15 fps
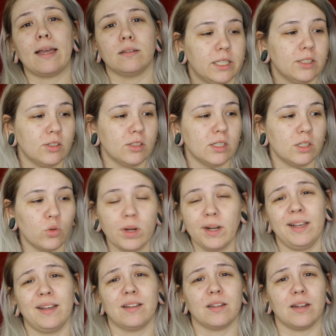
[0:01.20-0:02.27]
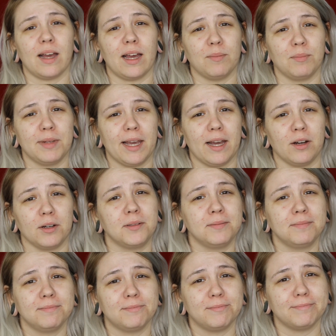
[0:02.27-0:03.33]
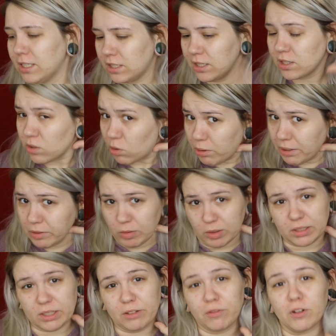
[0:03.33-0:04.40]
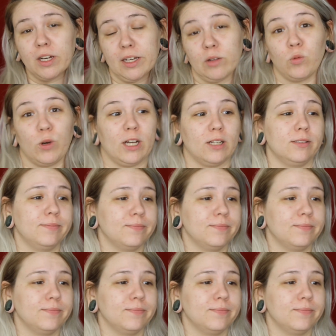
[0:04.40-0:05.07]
here's the 20th time now. This is going really fucking well.